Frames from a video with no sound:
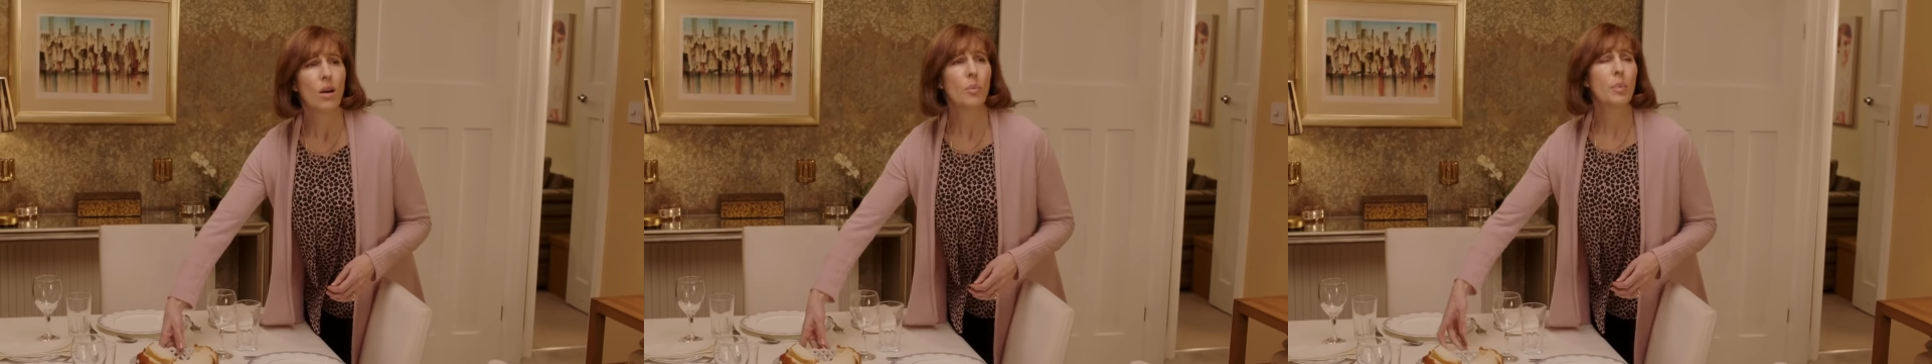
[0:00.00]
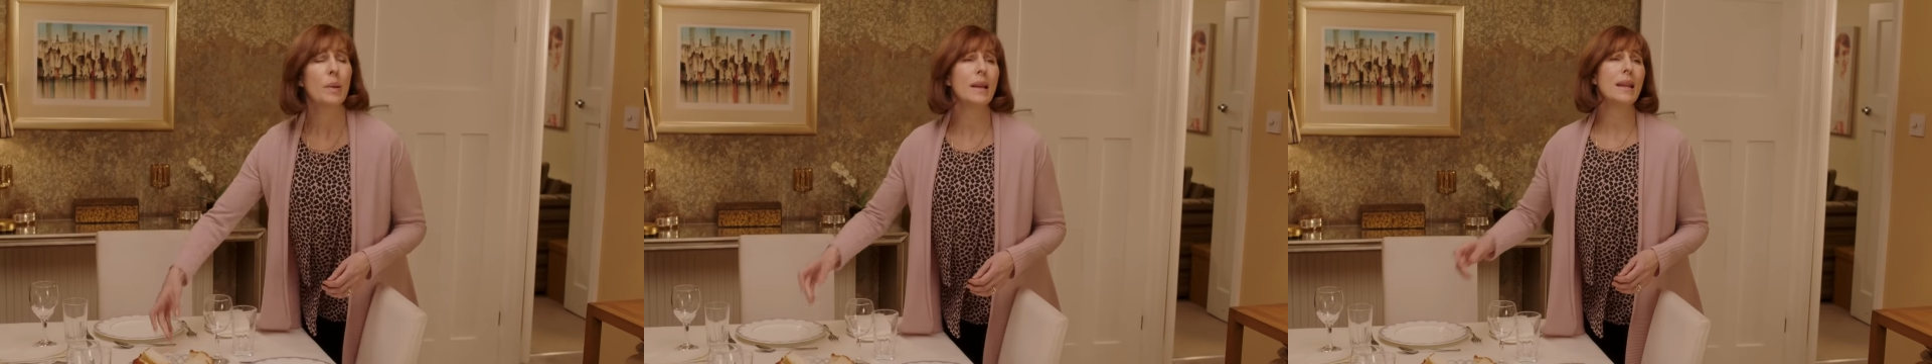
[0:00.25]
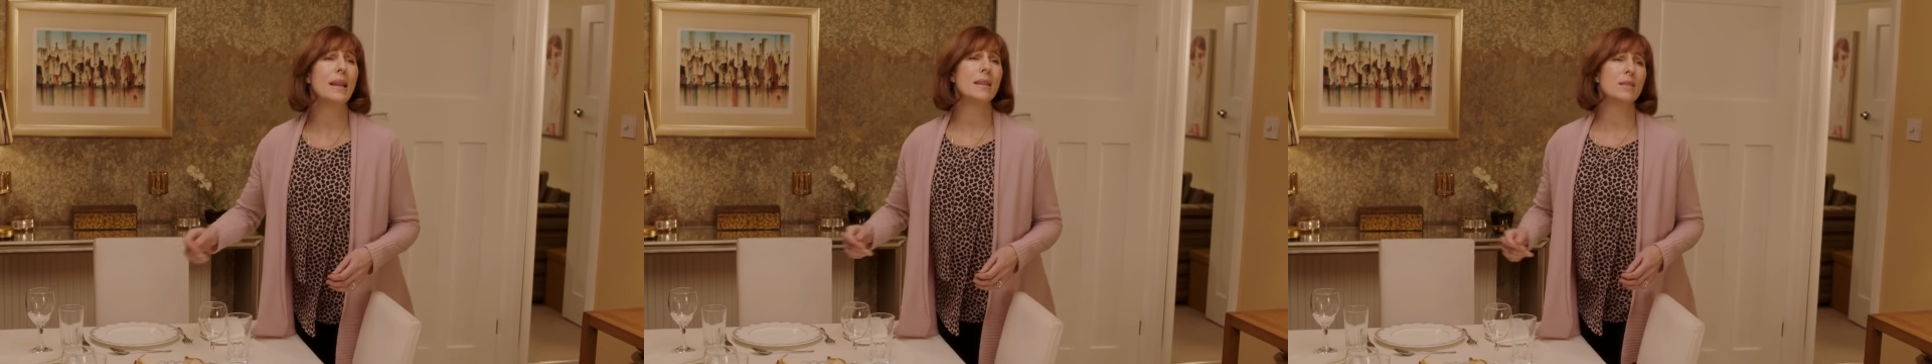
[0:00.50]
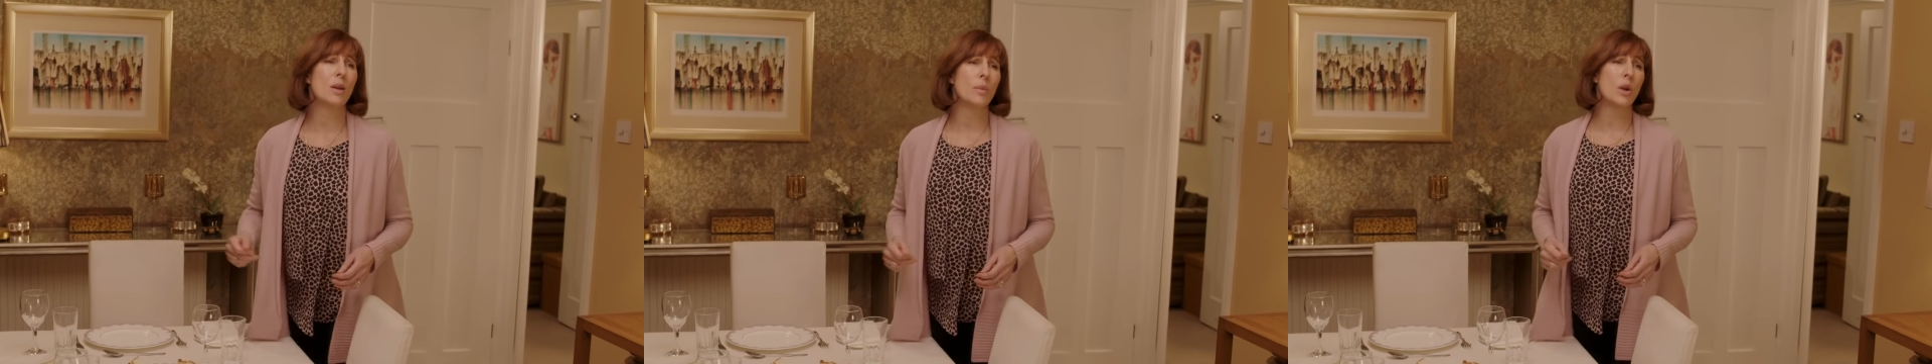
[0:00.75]
Oh,
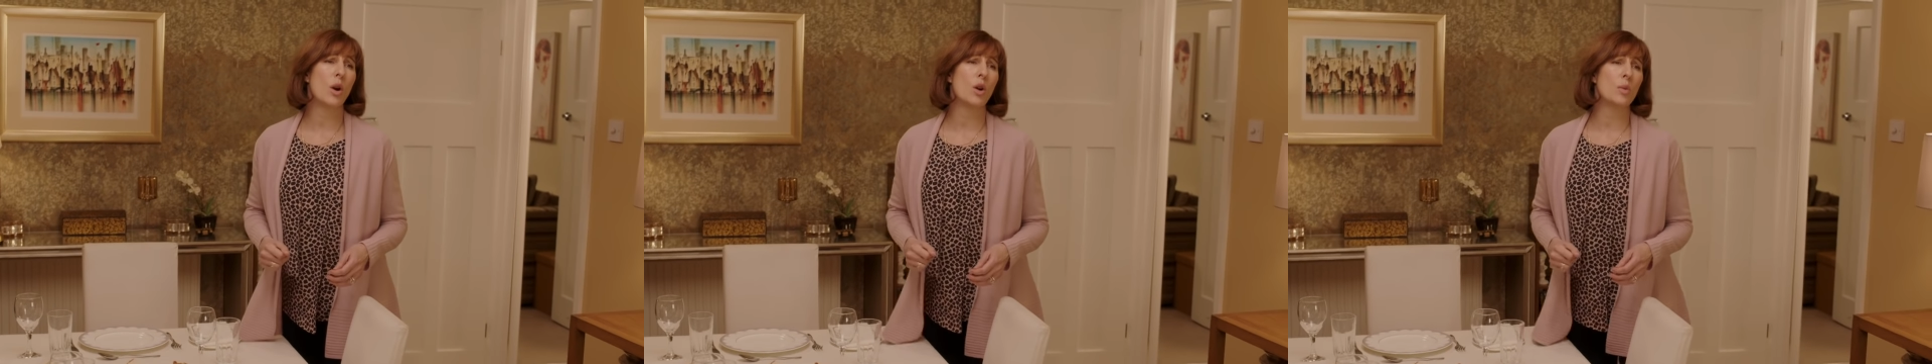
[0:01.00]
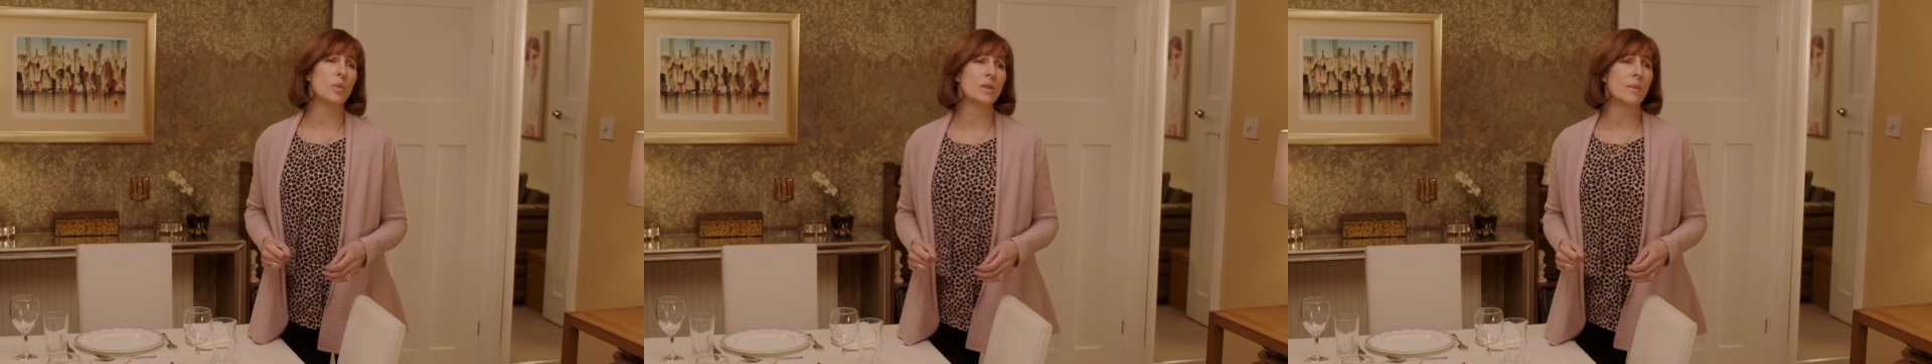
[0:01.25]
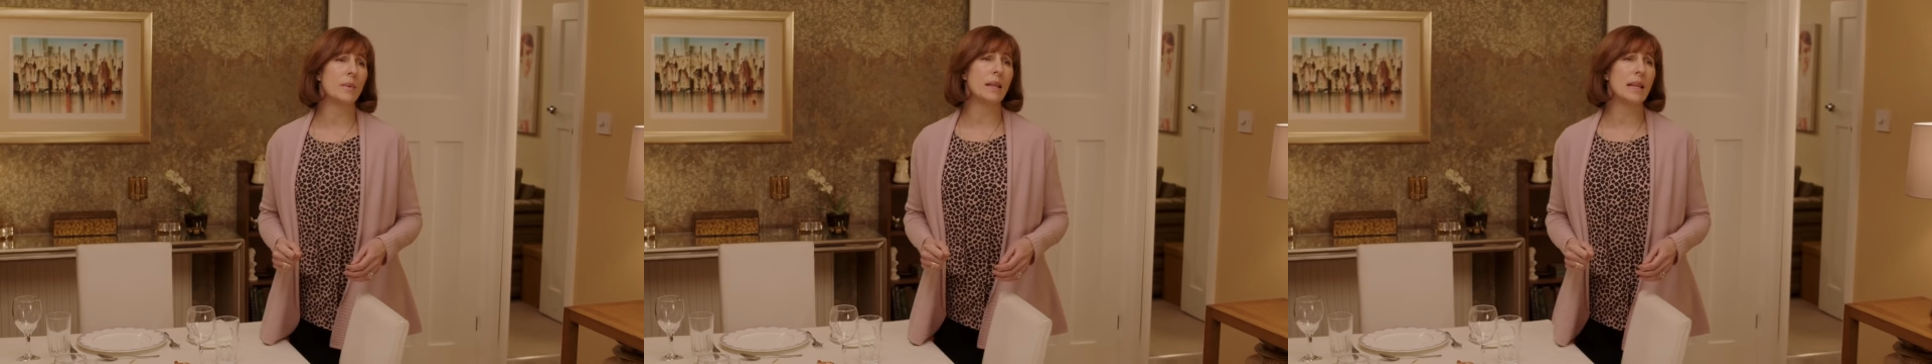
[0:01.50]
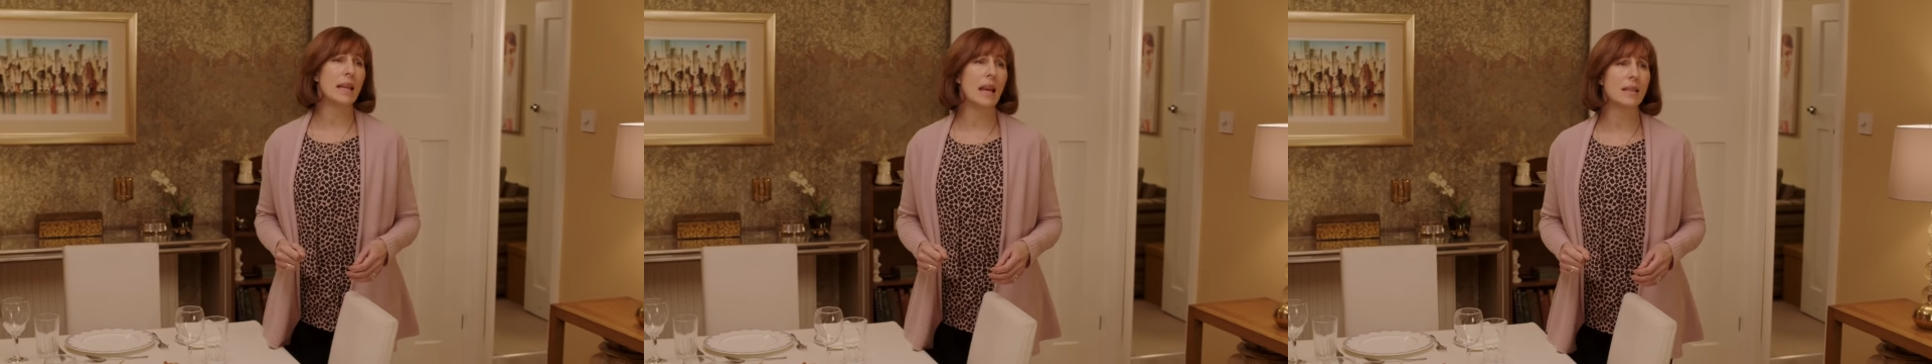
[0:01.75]
please don't be horrible to him when
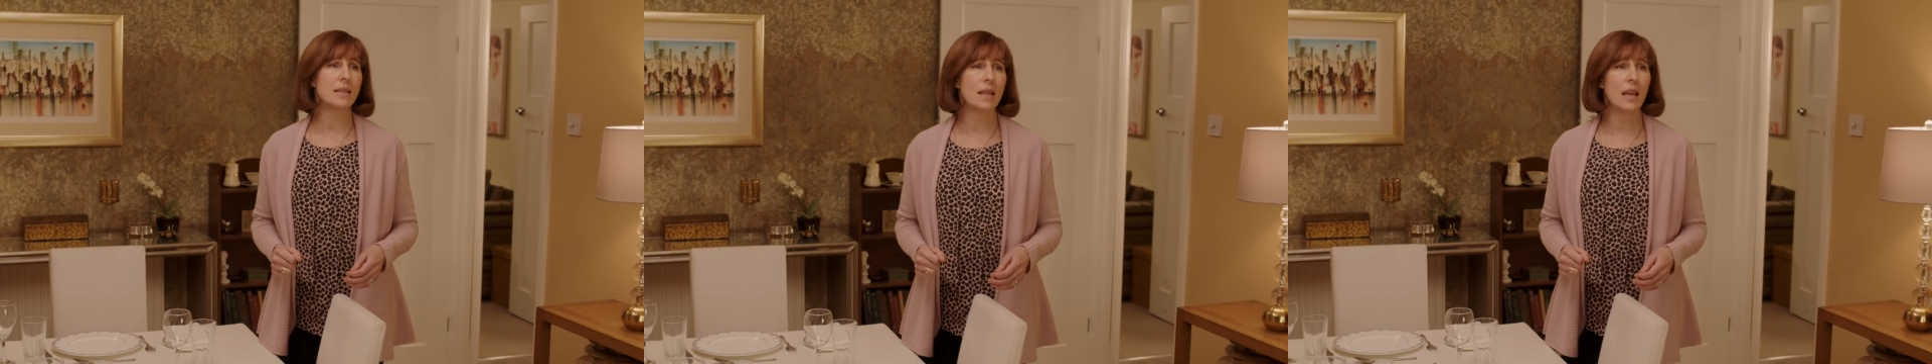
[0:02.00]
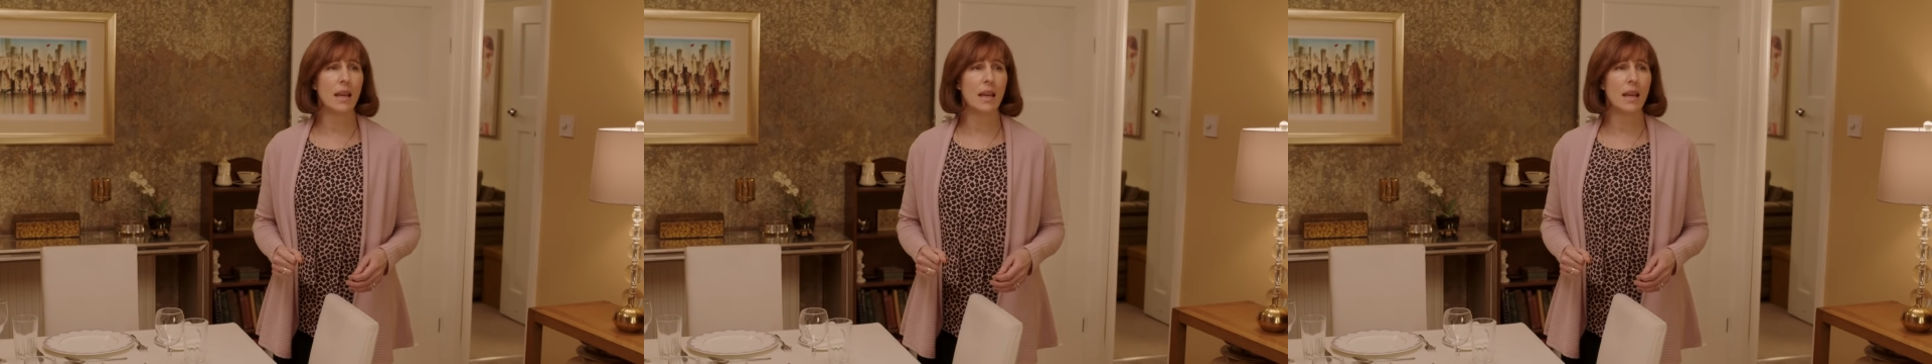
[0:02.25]
he gets